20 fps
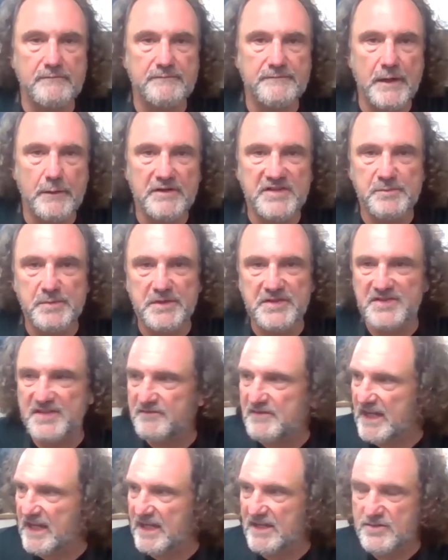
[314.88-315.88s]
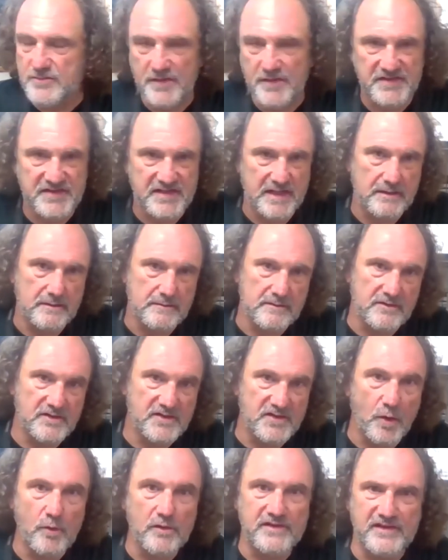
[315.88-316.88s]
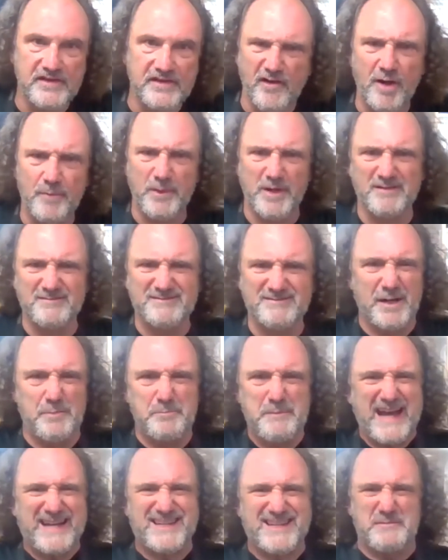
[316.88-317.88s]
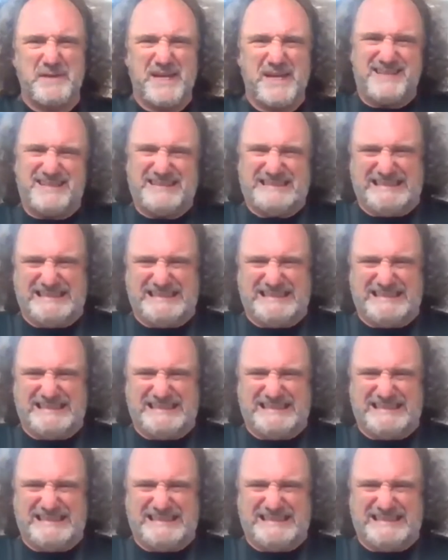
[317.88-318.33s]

very specific interest in swords and armor. Back to my